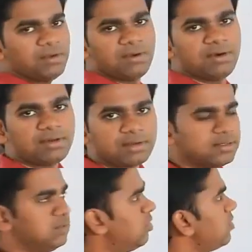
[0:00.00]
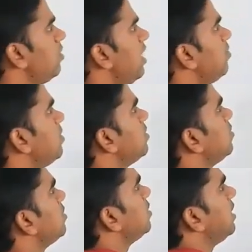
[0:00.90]
or what will happen
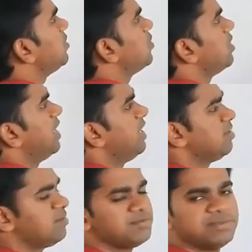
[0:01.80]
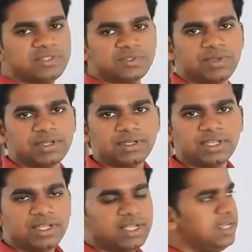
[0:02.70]
to the actual diagram of this one?
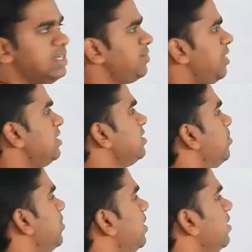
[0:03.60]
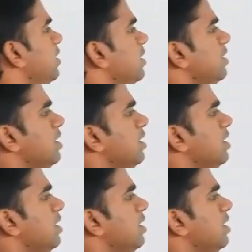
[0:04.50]
It's very simple.